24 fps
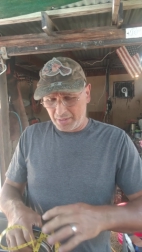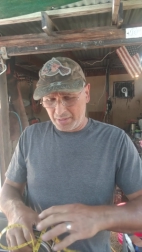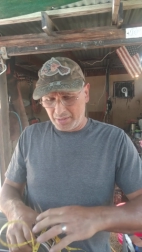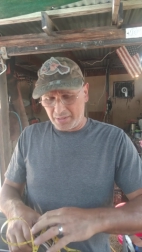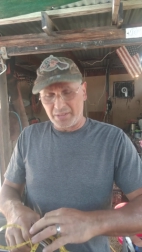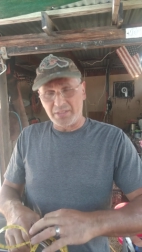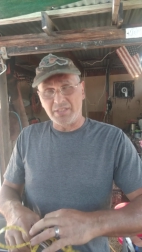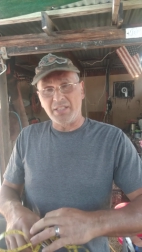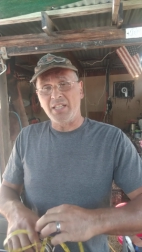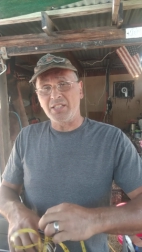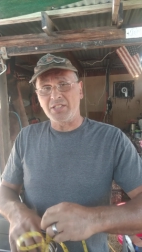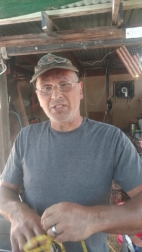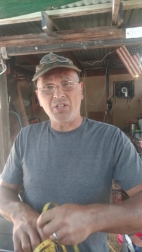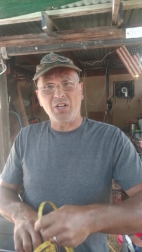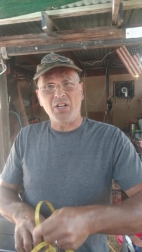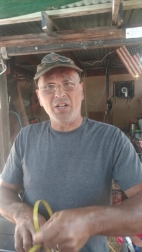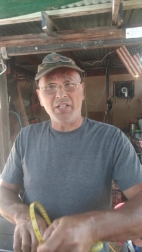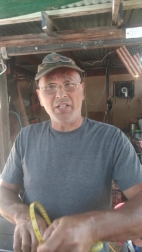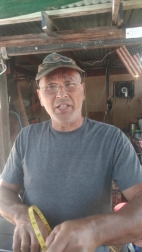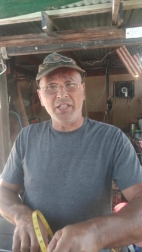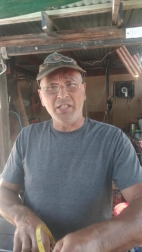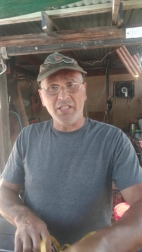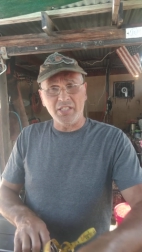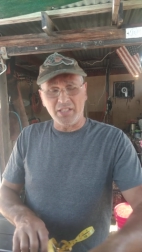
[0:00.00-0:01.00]
Because that's all
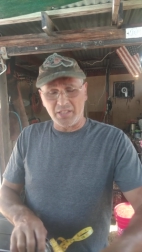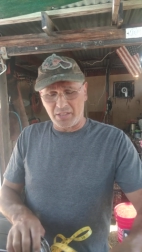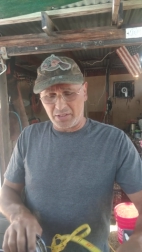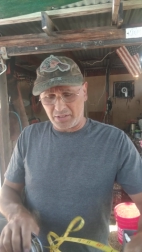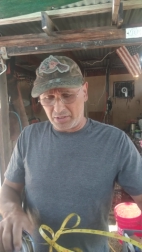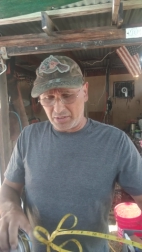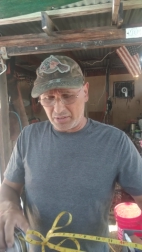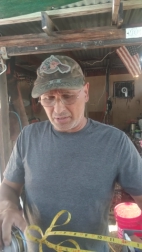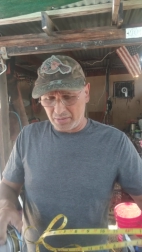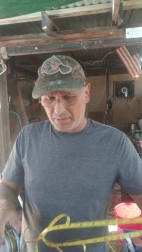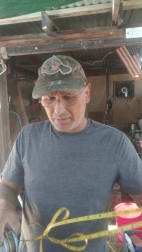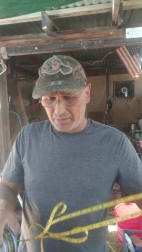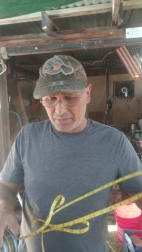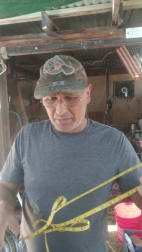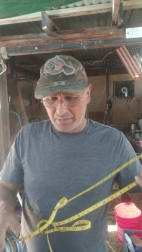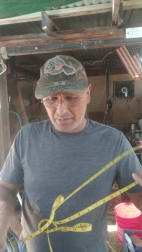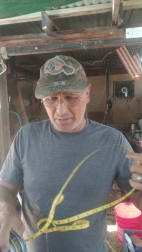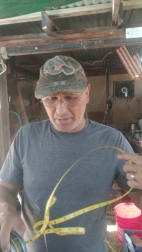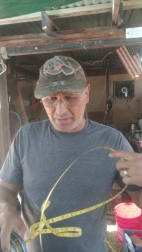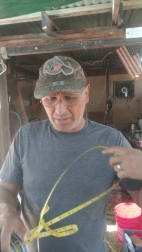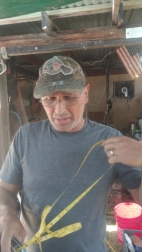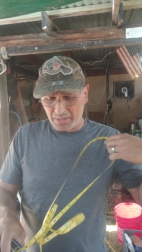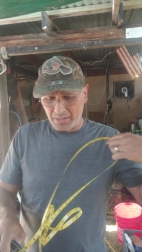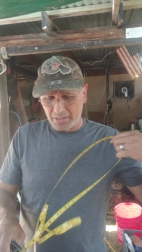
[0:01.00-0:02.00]
he is.
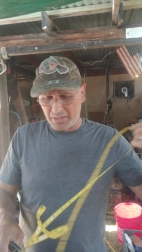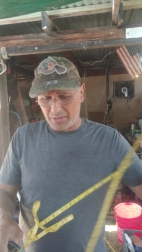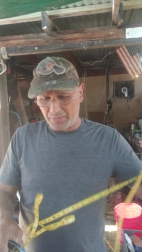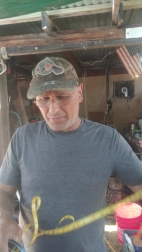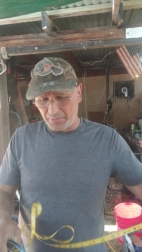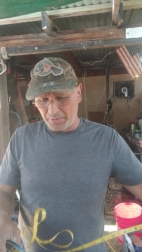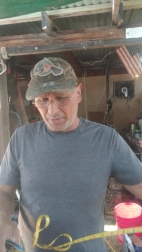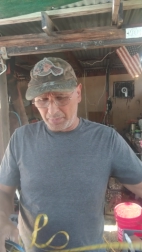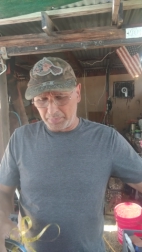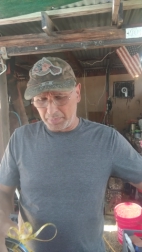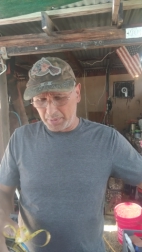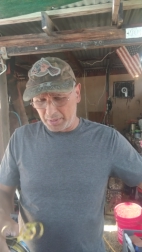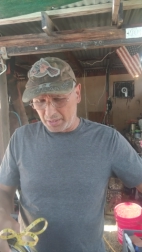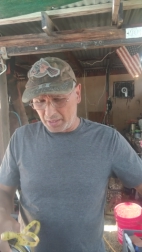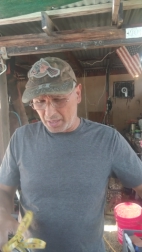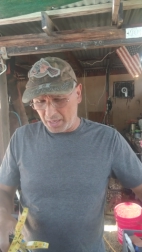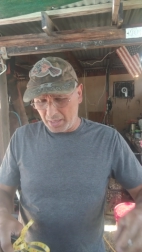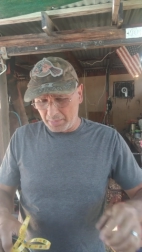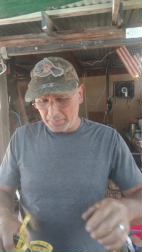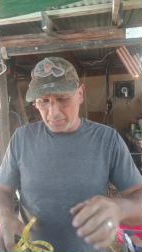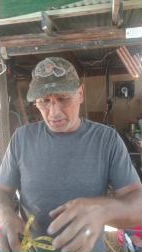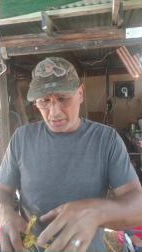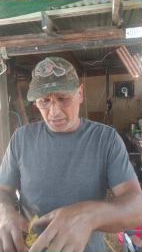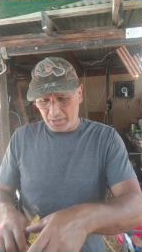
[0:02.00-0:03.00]
He's a flippin'
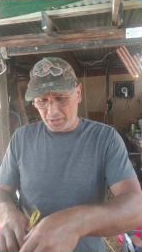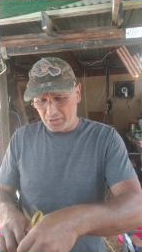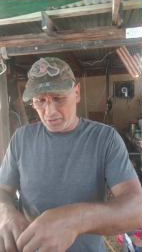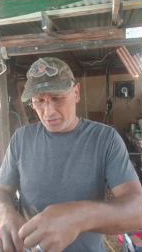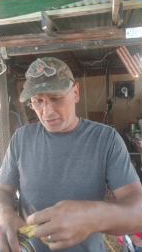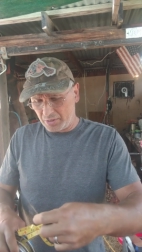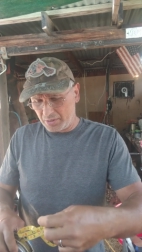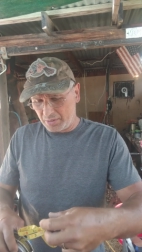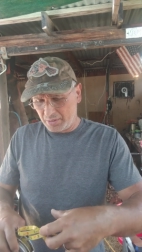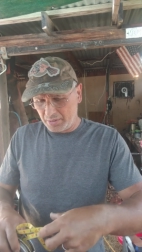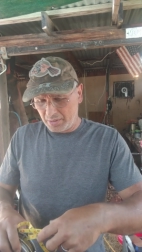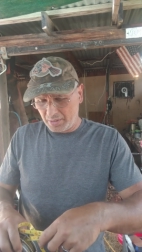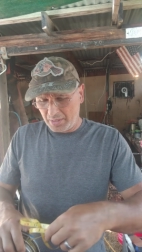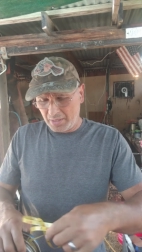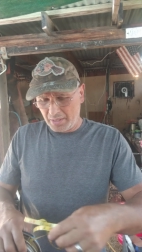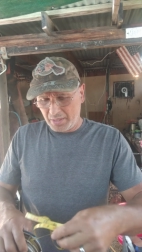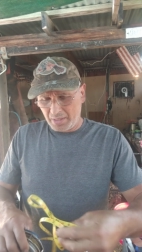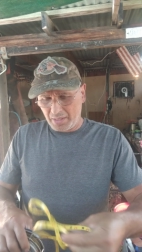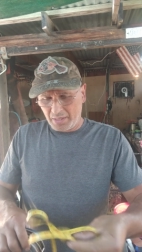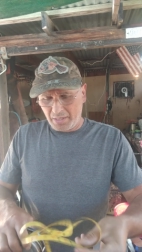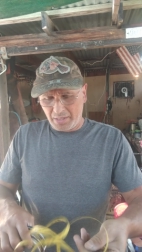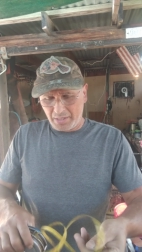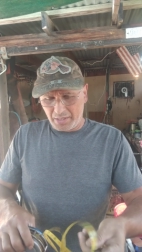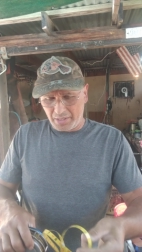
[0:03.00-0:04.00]

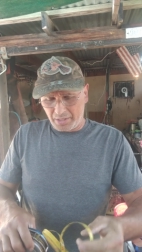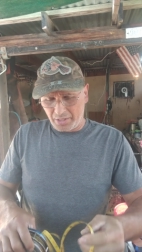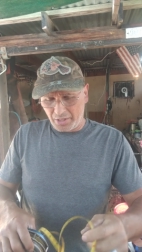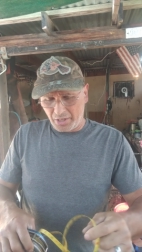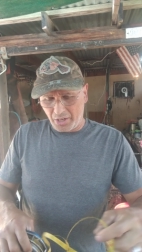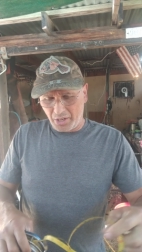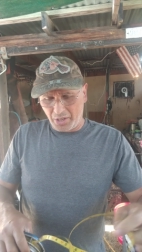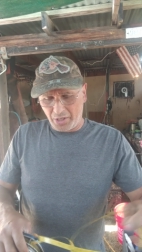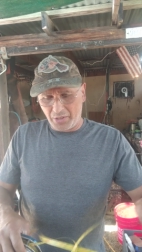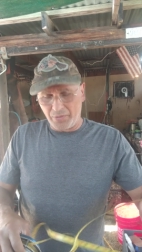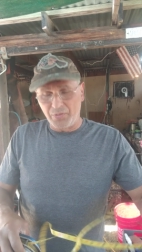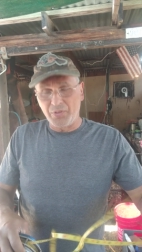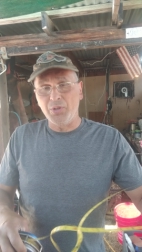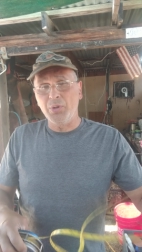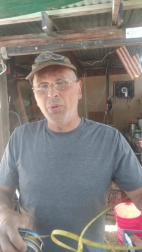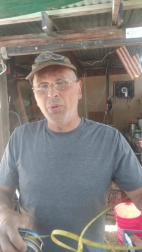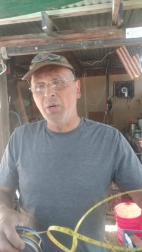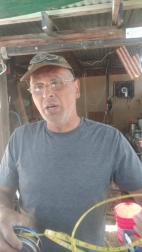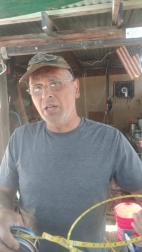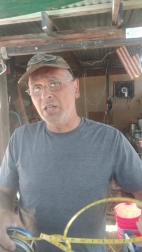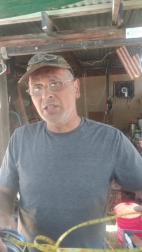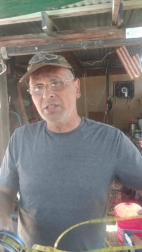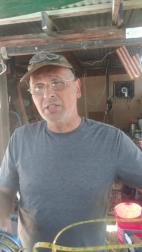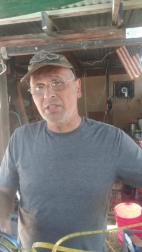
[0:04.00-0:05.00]
communist. You know, if you
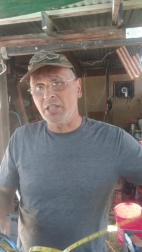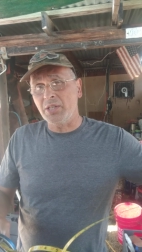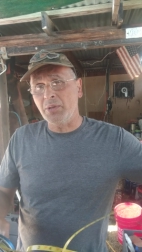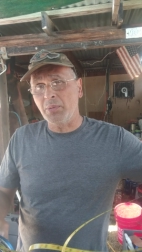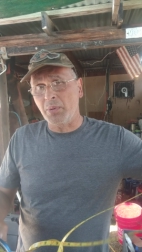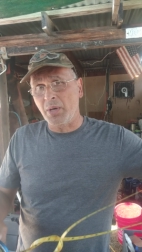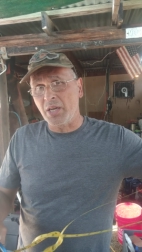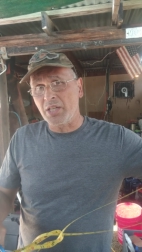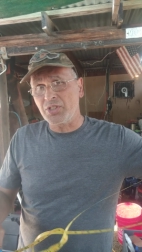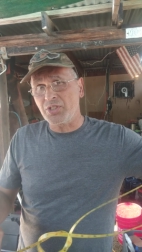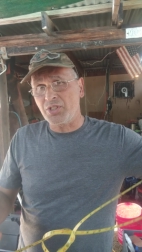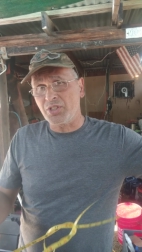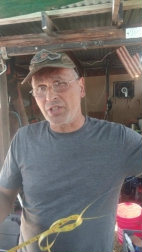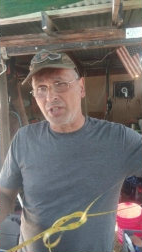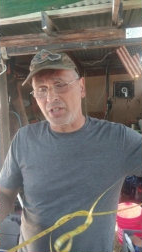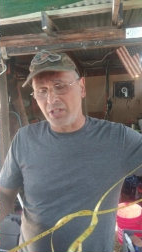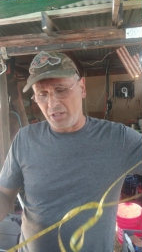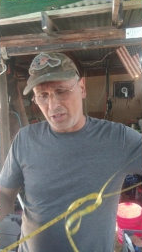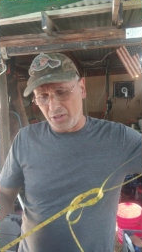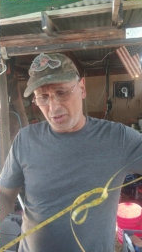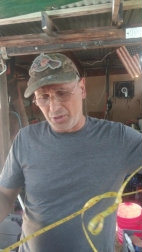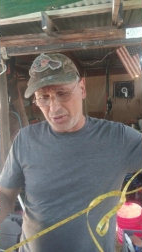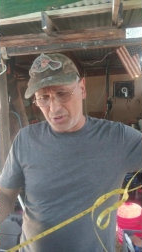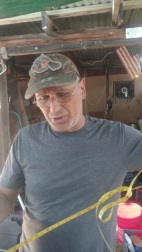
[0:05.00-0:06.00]
want to see Russian
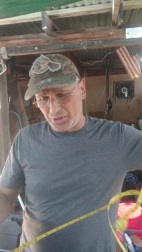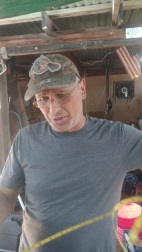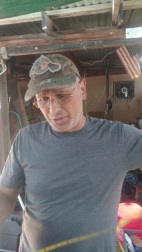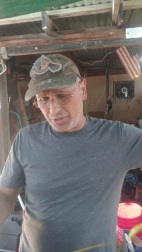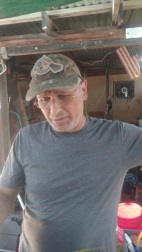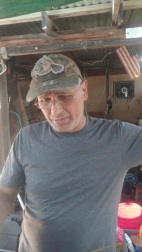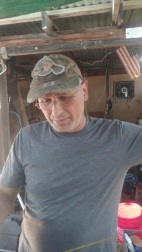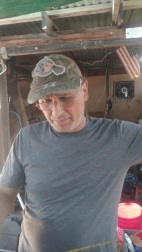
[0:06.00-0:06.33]
collusion,